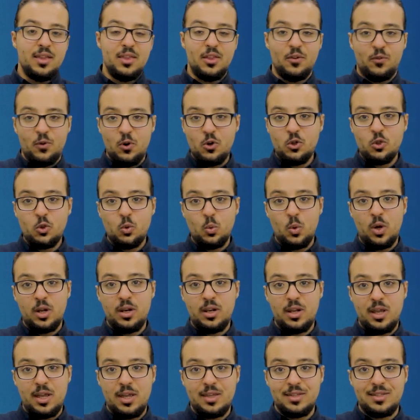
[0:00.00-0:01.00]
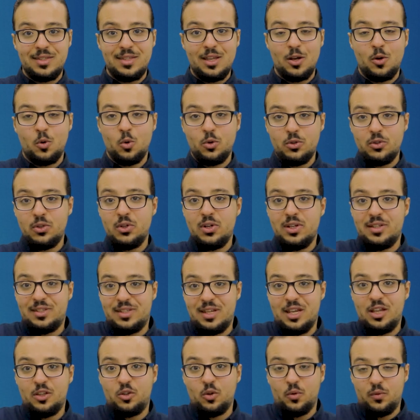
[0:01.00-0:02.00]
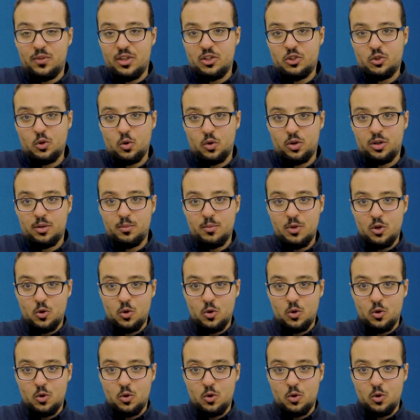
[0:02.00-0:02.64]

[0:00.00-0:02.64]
The first one is the goods receipt of the stock,